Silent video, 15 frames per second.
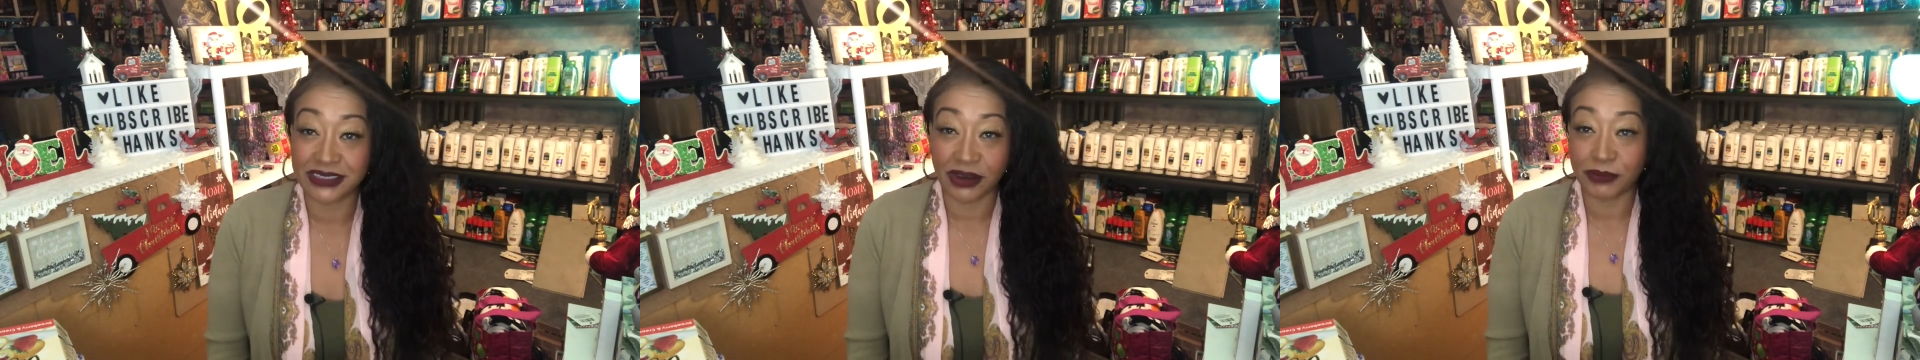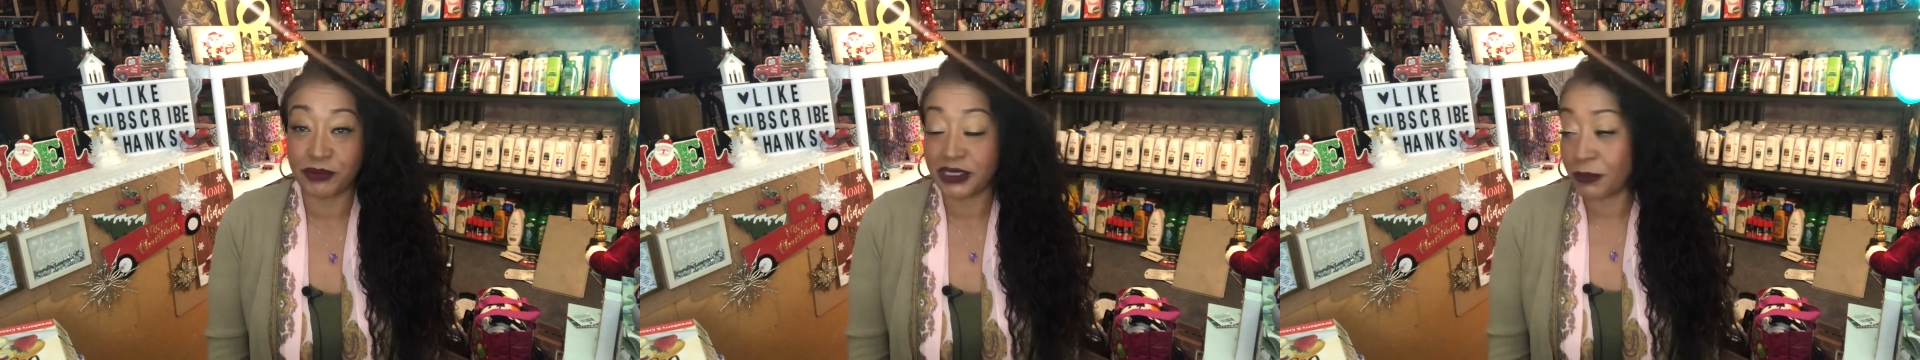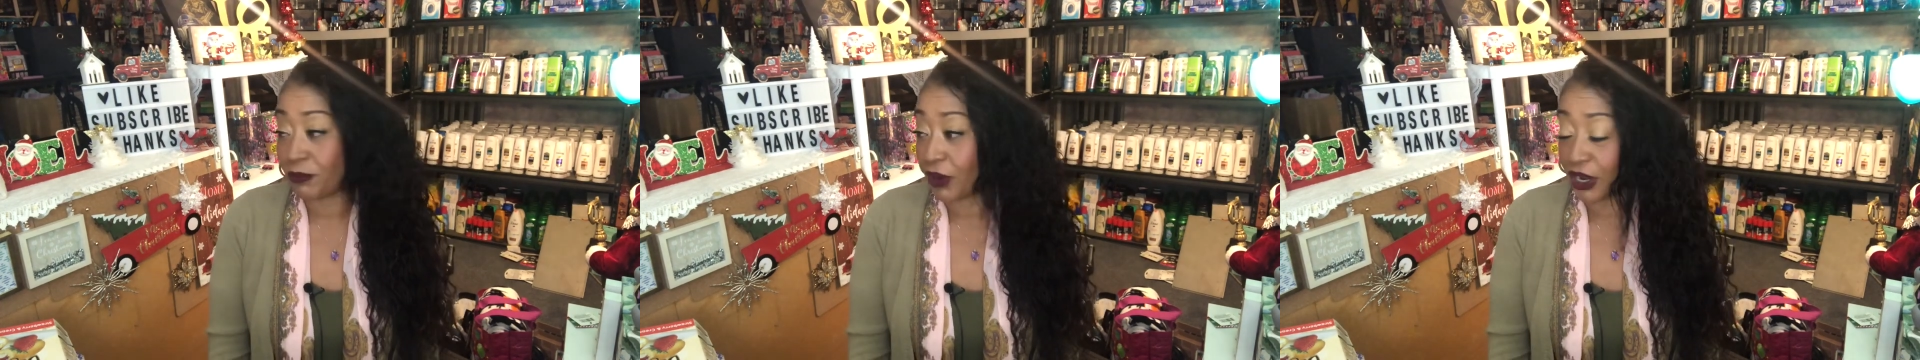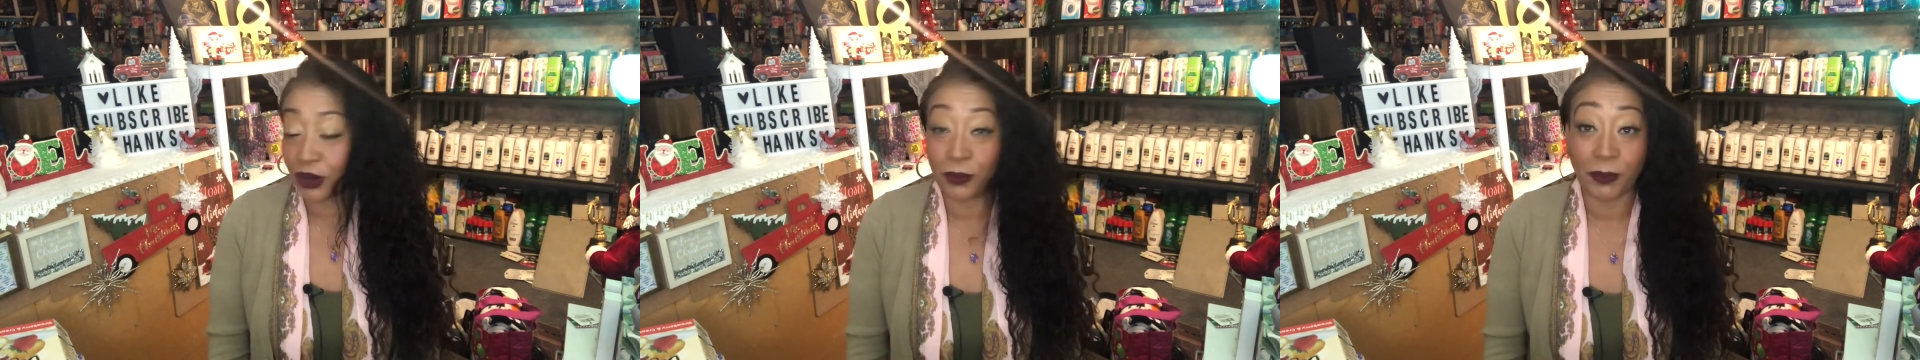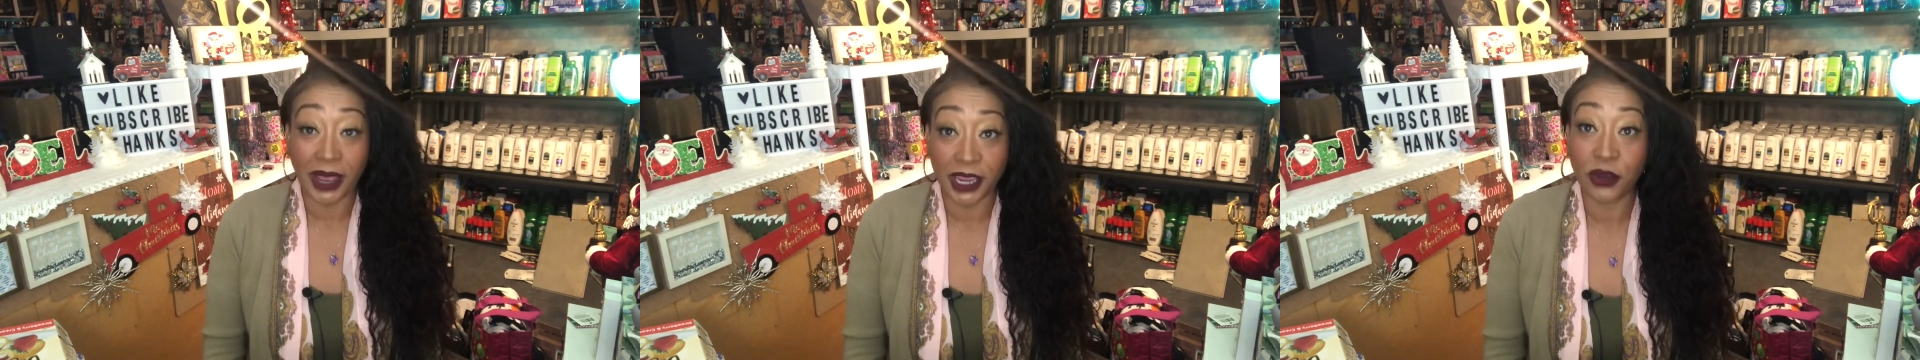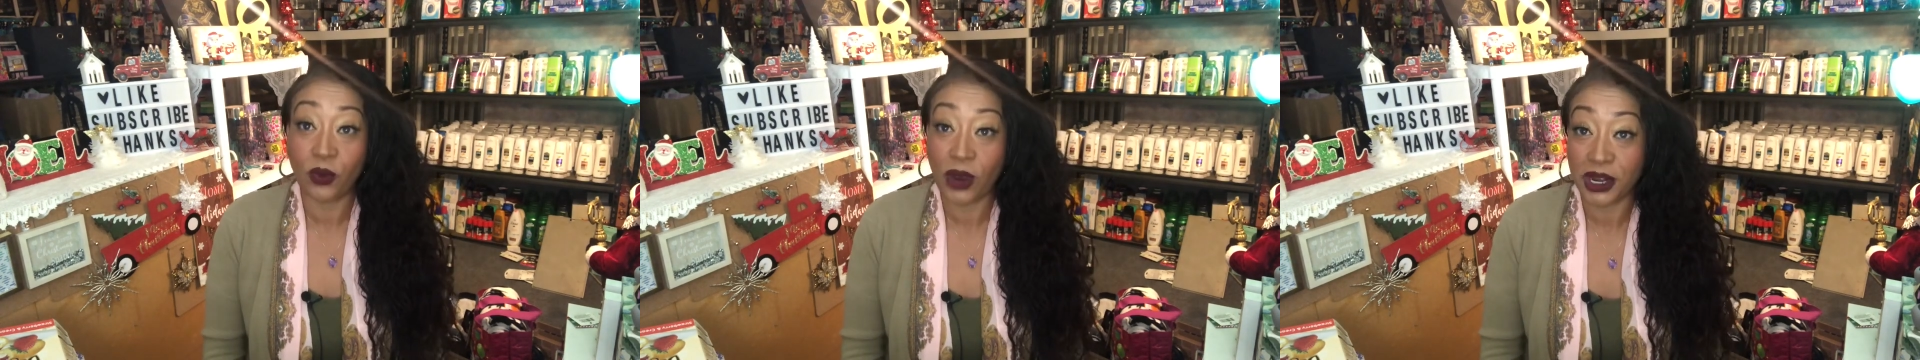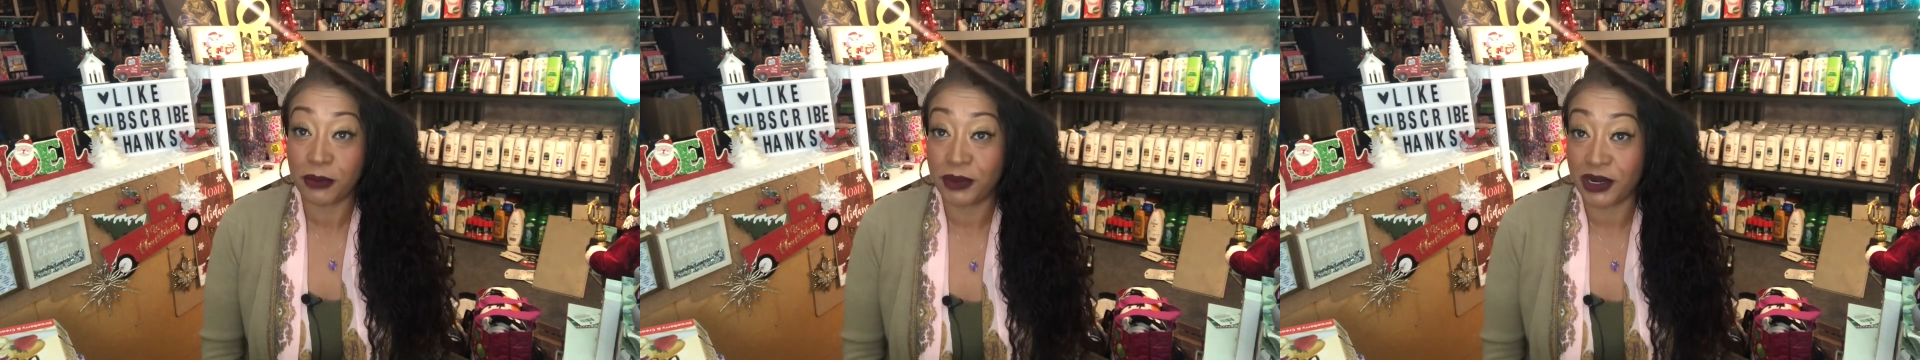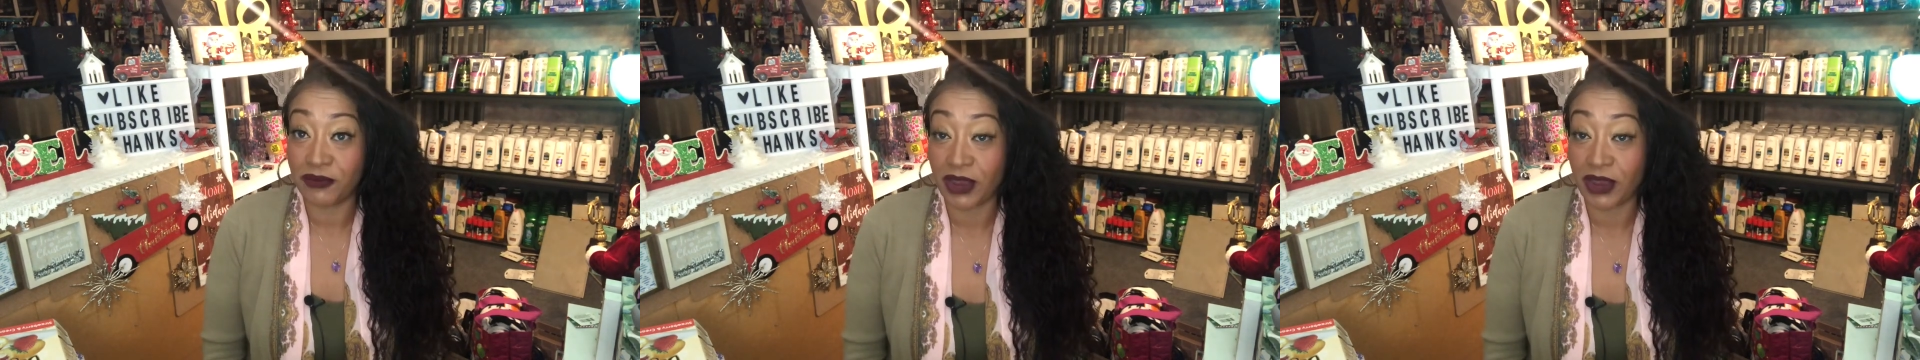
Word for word: So I did buy, buy quite a bit